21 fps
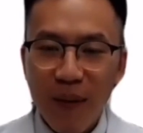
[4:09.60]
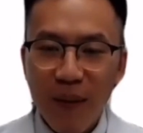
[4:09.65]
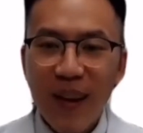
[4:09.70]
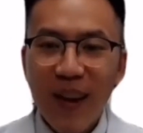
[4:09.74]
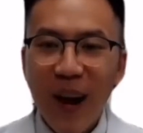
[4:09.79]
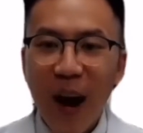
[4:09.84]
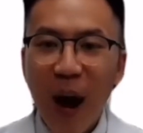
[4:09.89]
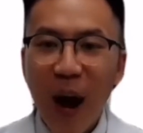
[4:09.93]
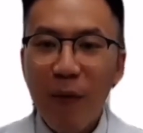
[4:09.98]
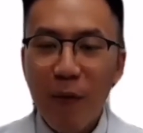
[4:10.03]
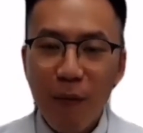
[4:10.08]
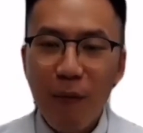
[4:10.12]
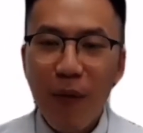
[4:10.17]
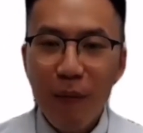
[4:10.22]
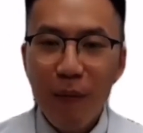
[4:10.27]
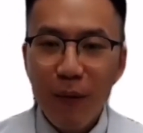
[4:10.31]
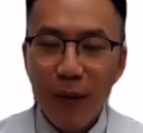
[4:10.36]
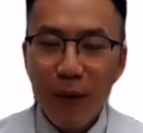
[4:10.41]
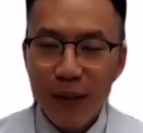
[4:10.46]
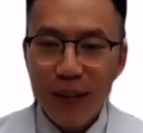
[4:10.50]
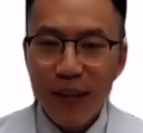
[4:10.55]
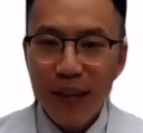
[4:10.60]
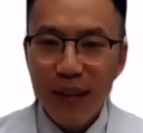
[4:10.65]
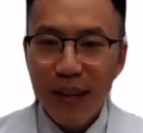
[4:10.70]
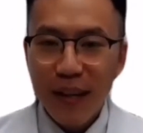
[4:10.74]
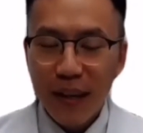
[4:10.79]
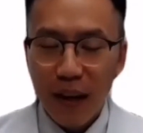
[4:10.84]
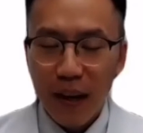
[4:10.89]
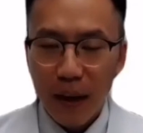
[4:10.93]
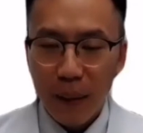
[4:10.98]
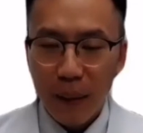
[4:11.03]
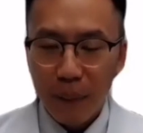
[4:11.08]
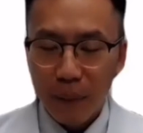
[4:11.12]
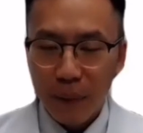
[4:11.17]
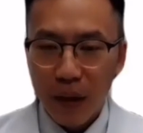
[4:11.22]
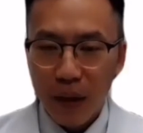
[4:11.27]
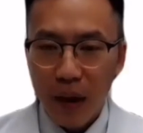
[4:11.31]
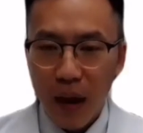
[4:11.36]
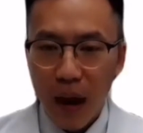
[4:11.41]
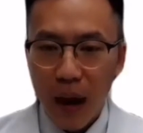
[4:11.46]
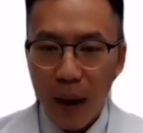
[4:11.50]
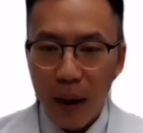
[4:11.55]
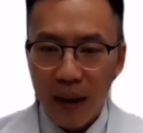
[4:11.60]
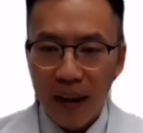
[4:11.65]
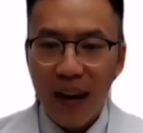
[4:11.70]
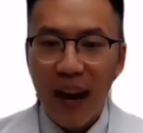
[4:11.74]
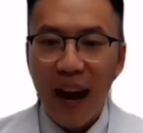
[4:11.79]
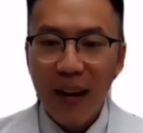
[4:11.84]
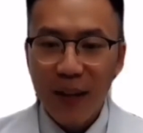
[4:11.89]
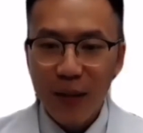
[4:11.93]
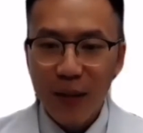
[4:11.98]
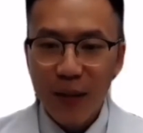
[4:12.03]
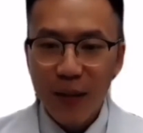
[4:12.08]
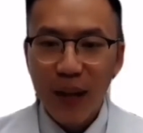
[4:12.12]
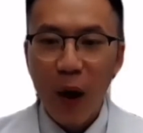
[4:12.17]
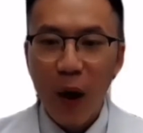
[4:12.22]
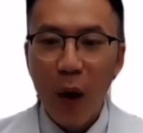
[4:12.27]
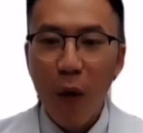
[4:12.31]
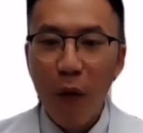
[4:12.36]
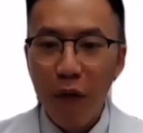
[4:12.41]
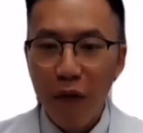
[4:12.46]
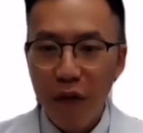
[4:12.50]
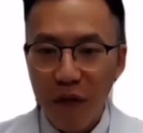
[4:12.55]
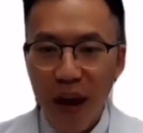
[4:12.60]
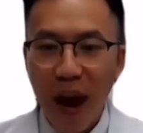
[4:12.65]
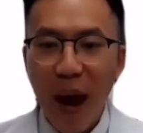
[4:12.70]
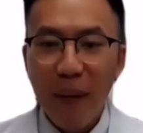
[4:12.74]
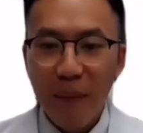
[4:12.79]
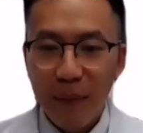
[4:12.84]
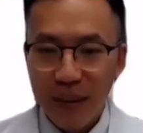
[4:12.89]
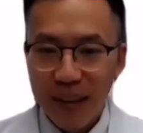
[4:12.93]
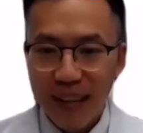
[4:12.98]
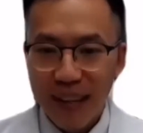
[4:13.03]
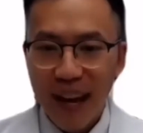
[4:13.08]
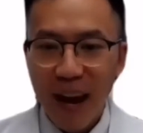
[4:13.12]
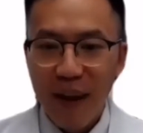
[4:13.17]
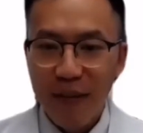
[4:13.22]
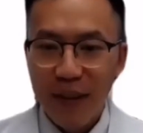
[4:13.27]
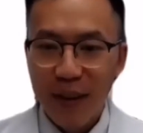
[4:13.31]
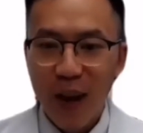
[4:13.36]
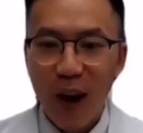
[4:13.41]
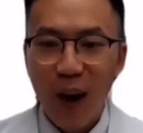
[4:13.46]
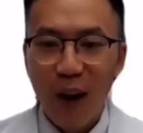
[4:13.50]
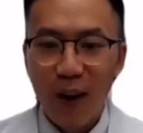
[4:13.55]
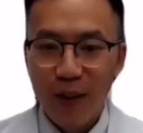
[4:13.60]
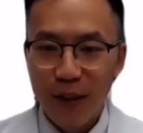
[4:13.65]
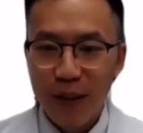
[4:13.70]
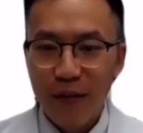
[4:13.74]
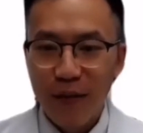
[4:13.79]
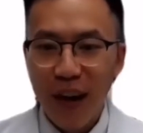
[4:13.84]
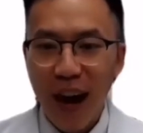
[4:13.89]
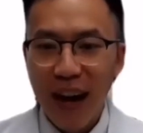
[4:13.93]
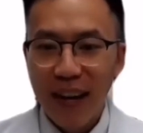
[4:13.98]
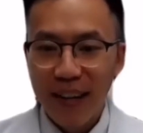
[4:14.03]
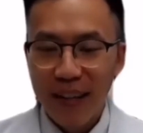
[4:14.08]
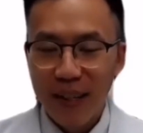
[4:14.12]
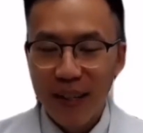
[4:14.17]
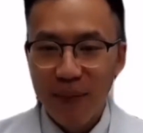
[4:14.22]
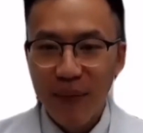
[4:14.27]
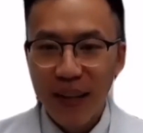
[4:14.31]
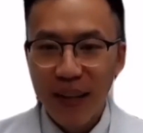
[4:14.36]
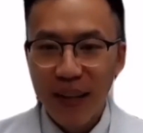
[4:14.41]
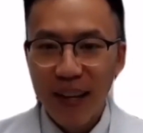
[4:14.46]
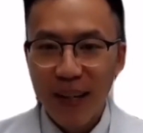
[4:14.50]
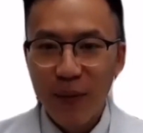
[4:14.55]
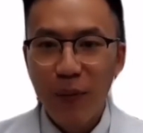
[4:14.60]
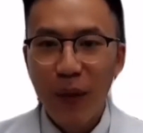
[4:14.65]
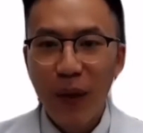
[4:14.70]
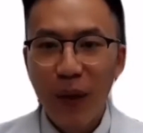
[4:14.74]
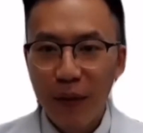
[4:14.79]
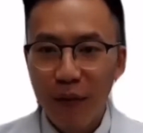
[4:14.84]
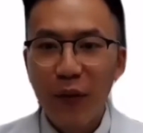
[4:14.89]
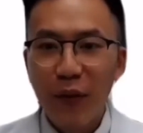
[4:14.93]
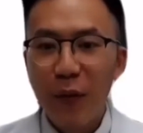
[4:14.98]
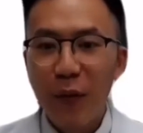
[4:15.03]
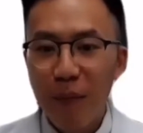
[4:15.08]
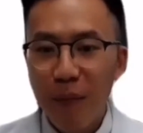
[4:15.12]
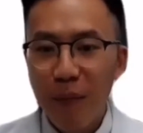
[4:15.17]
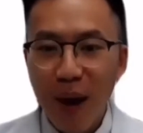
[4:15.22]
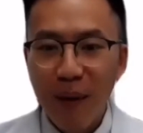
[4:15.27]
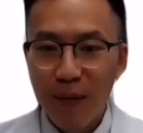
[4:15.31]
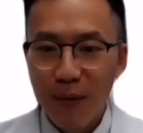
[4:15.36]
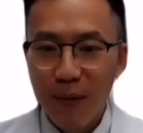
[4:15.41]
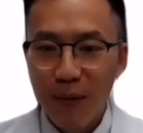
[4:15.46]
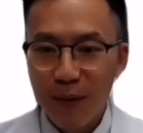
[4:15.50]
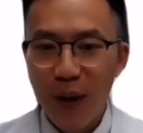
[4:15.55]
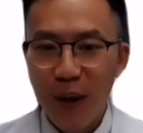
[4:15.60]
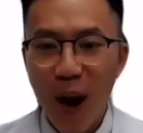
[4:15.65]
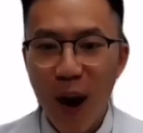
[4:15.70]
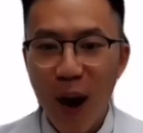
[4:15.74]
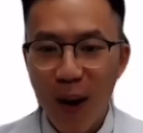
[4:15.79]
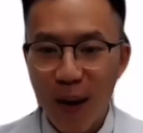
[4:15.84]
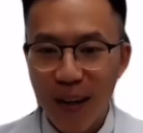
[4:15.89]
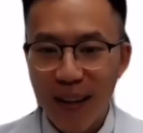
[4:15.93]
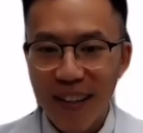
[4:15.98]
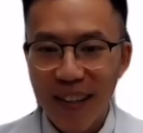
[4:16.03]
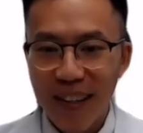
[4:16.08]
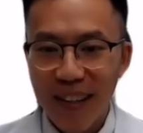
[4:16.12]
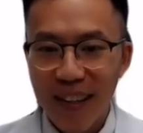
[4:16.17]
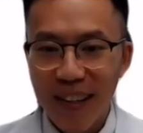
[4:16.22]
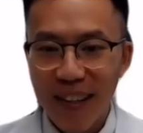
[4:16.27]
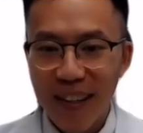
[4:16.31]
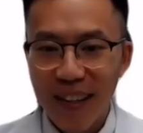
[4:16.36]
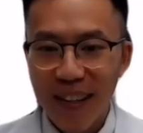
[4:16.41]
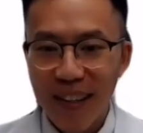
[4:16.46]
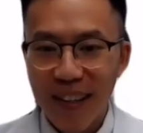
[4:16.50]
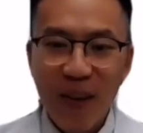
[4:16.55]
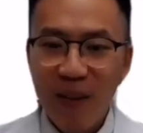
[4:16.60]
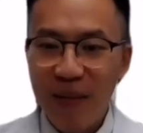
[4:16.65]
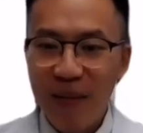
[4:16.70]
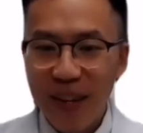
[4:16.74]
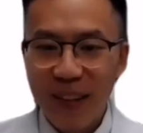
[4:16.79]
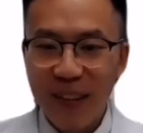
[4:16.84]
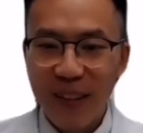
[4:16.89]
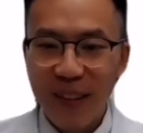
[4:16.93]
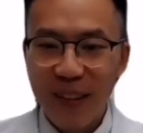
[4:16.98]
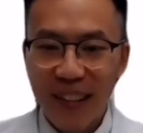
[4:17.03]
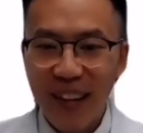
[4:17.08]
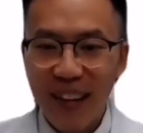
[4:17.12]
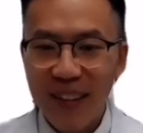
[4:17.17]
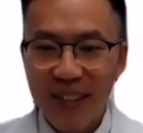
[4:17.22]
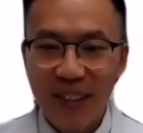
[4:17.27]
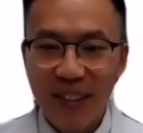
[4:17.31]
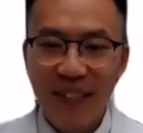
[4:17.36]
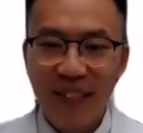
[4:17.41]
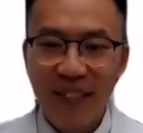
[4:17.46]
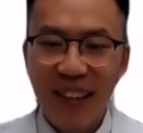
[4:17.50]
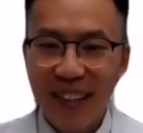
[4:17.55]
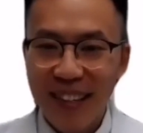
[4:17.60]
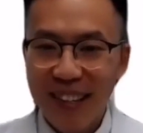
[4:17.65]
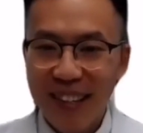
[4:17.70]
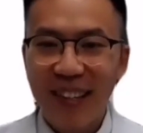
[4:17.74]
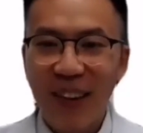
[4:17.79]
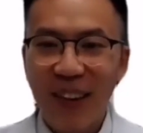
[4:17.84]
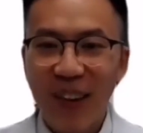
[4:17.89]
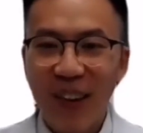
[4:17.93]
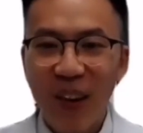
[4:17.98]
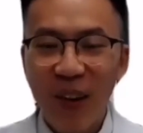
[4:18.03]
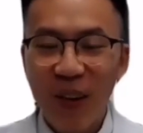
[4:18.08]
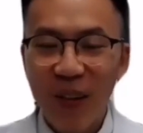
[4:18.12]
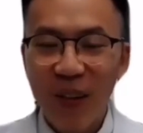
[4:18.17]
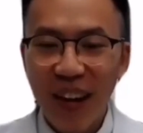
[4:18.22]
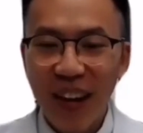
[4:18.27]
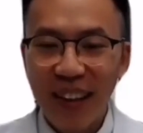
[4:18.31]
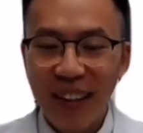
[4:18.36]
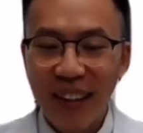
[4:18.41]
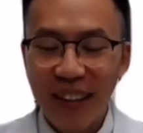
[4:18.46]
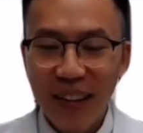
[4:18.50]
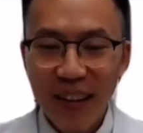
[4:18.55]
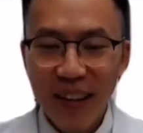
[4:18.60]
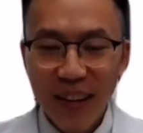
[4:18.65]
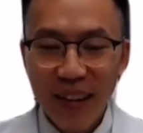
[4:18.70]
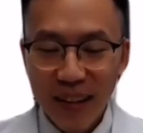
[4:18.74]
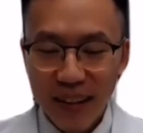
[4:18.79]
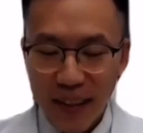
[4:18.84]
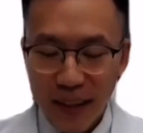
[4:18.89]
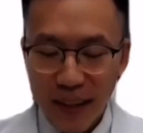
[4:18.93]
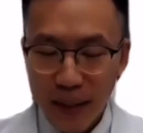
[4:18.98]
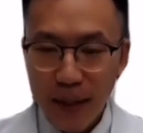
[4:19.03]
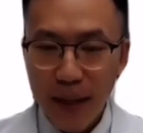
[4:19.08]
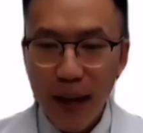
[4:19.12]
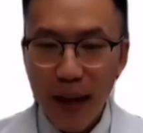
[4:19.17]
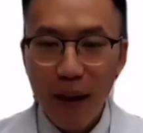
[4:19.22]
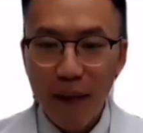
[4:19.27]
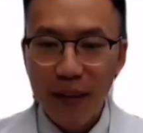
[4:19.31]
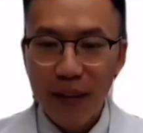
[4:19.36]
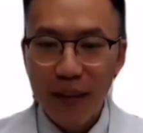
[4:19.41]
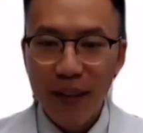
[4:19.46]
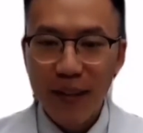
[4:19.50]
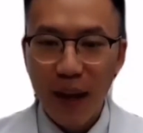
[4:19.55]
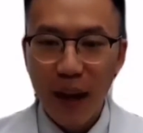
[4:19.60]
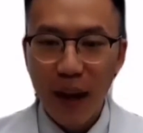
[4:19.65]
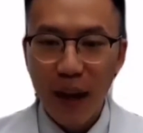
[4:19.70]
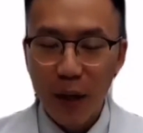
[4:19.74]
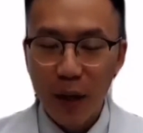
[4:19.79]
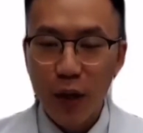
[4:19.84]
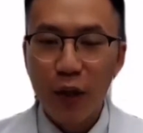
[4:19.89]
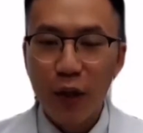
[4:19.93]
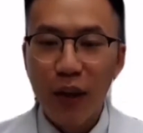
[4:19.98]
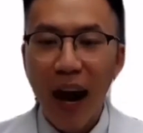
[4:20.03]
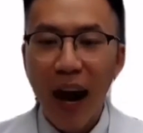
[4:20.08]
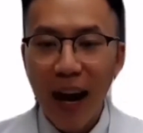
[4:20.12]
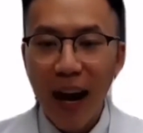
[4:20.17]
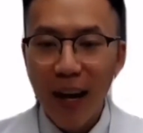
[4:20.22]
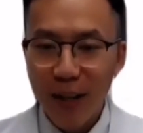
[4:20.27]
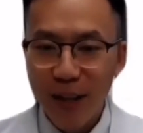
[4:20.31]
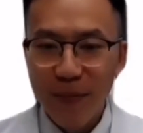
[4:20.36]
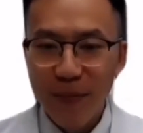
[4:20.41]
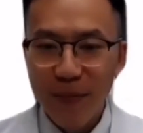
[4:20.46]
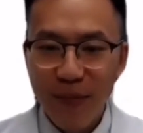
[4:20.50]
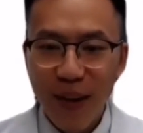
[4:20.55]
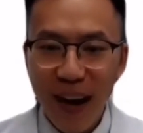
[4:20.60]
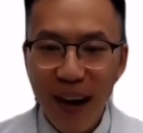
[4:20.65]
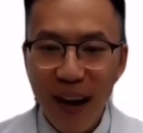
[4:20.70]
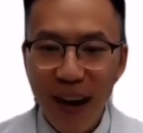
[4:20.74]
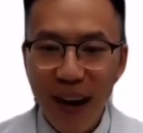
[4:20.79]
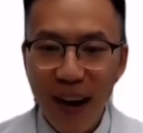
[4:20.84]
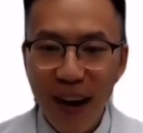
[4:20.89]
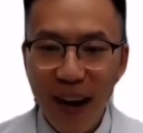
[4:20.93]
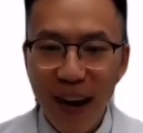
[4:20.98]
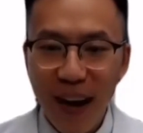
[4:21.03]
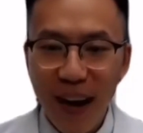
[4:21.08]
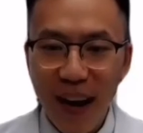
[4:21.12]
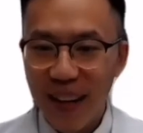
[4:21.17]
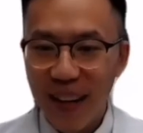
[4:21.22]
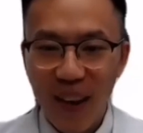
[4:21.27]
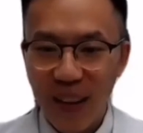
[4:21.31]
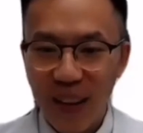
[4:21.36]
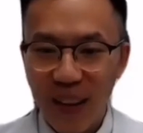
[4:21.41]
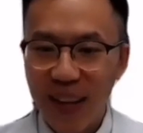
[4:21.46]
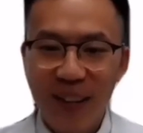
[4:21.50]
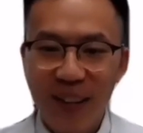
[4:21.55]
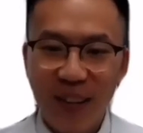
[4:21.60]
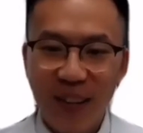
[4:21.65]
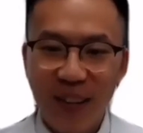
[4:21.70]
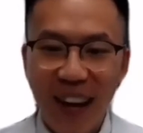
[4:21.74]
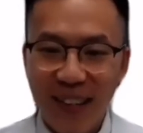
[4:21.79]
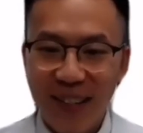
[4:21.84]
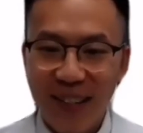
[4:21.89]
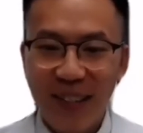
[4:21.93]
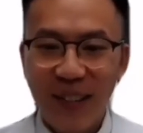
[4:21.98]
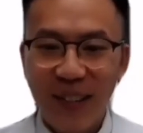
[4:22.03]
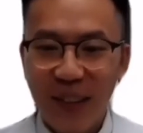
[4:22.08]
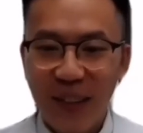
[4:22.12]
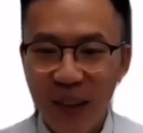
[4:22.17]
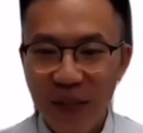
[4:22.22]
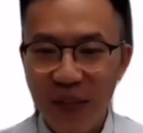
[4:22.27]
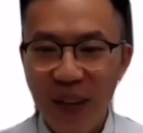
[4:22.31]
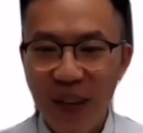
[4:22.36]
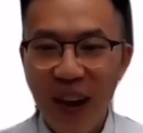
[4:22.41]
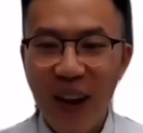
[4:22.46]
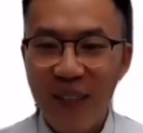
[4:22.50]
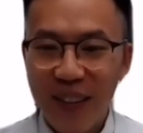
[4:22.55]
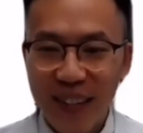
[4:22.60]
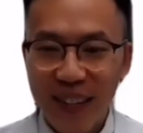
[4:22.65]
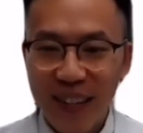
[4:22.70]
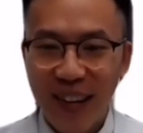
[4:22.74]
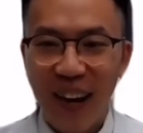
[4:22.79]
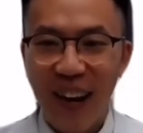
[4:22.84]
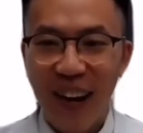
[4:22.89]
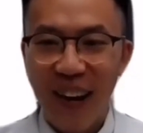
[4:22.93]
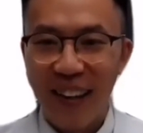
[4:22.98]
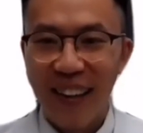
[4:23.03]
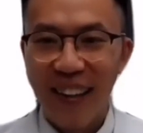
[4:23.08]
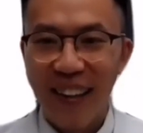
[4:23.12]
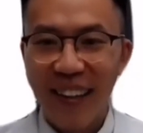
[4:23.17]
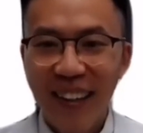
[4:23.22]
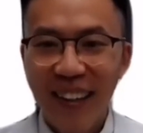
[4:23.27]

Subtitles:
I remember seeing actually a whole family having conjunctivitis because one of their members caught it, and maybe they were touching things in their home and they didn't have these good hygiene practices and they all touched their eyes, so the whole family caught it.